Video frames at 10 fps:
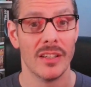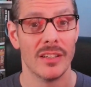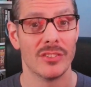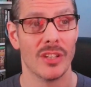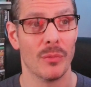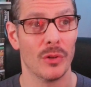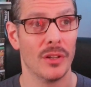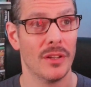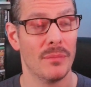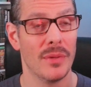
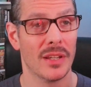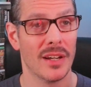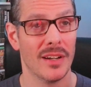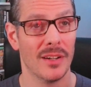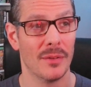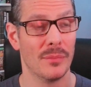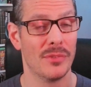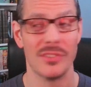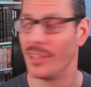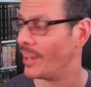Someone
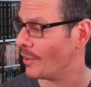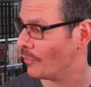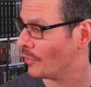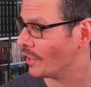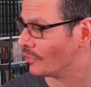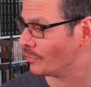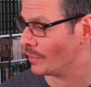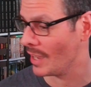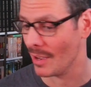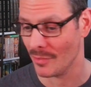becomes, uh, what else do
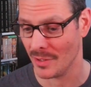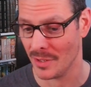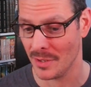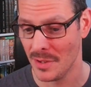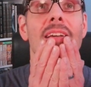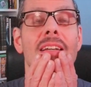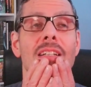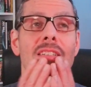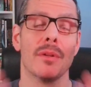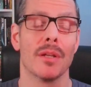we have? Uh,
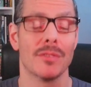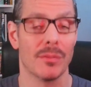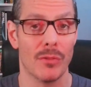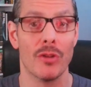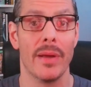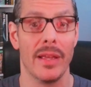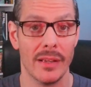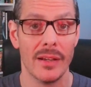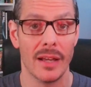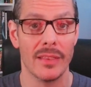somebody becomes a mermaid,
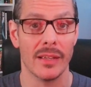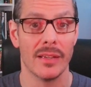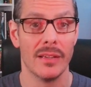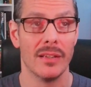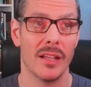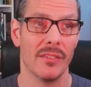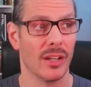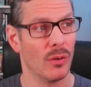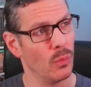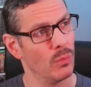I think kind of
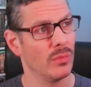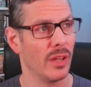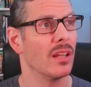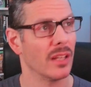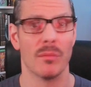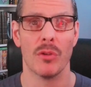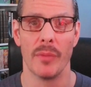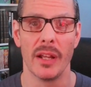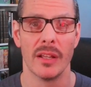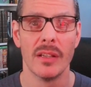like a yeah, like a
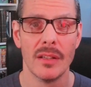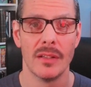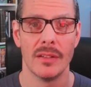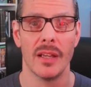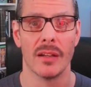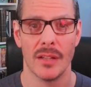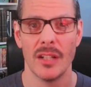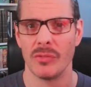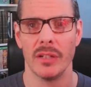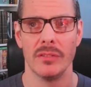mermaid. Yeah,
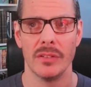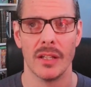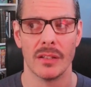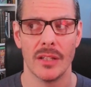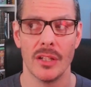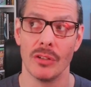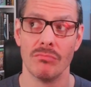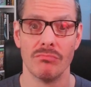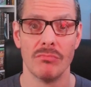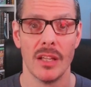that's right. Yeah, they do.
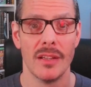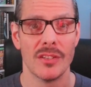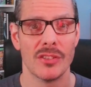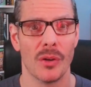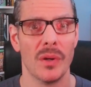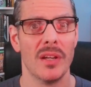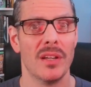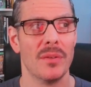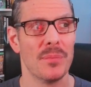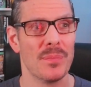So
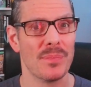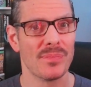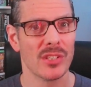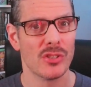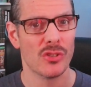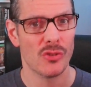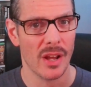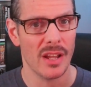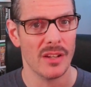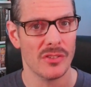
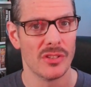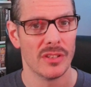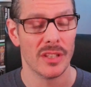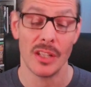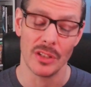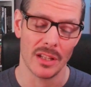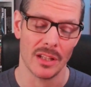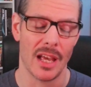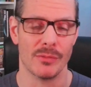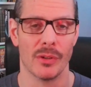strange. That's in the
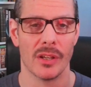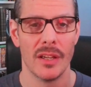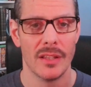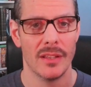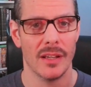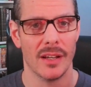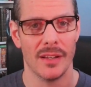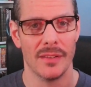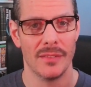last book, uh,